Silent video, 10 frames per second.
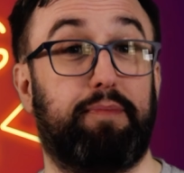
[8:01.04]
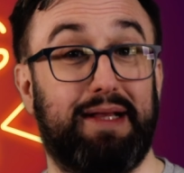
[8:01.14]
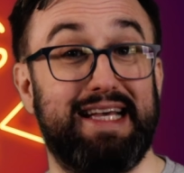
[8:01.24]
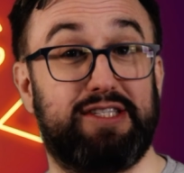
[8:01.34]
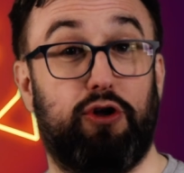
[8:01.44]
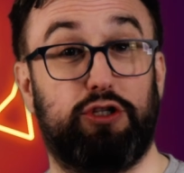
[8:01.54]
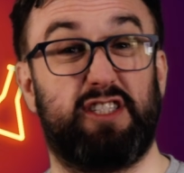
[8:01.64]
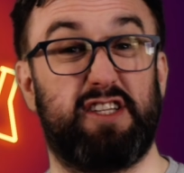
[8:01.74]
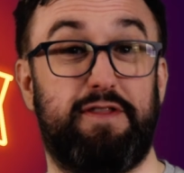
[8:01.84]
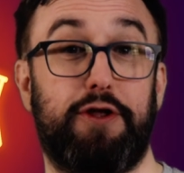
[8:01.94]
with placeholders
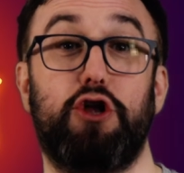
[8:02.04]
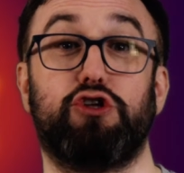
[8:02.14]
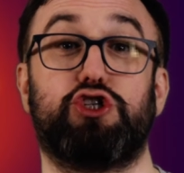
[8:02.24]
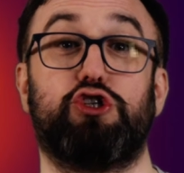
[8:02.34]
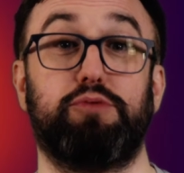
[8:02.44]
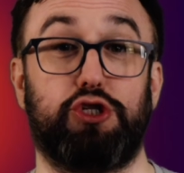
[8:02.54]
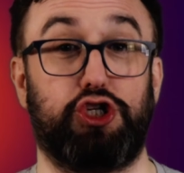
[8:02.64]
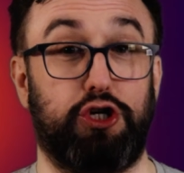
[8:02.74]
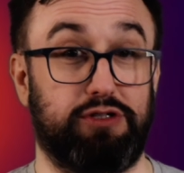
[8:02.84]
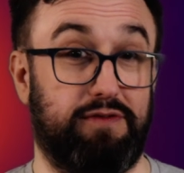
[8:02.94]
and then the node
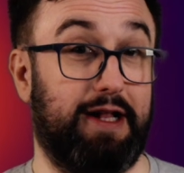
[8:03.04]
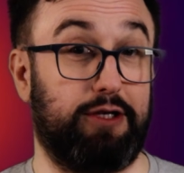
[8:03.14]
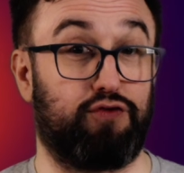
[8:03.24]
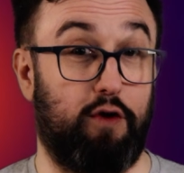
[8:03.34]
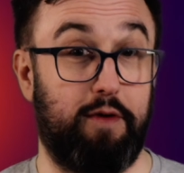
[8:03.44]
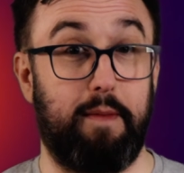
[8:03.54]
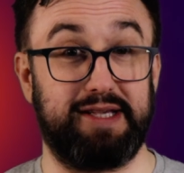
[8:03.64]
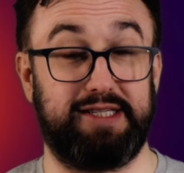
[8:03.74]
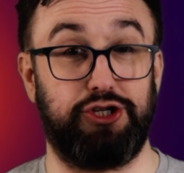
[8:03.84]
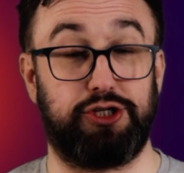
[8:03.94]
substitutes the values from your
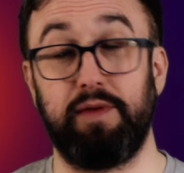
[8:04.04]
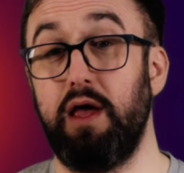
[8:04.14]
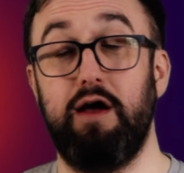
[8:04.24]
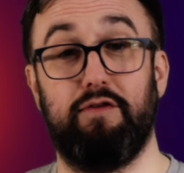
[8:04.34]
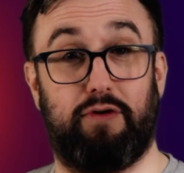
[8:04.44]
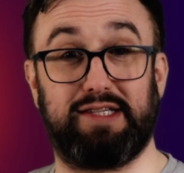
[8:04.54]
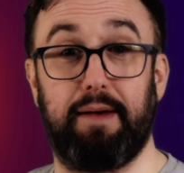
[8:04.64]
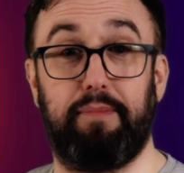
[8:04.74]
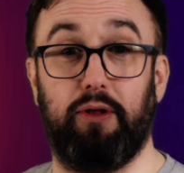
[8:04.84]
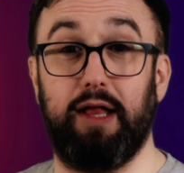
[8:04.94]
message. For
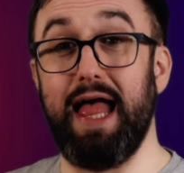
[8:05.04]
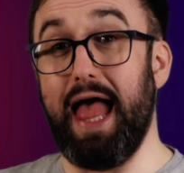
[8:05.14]
example,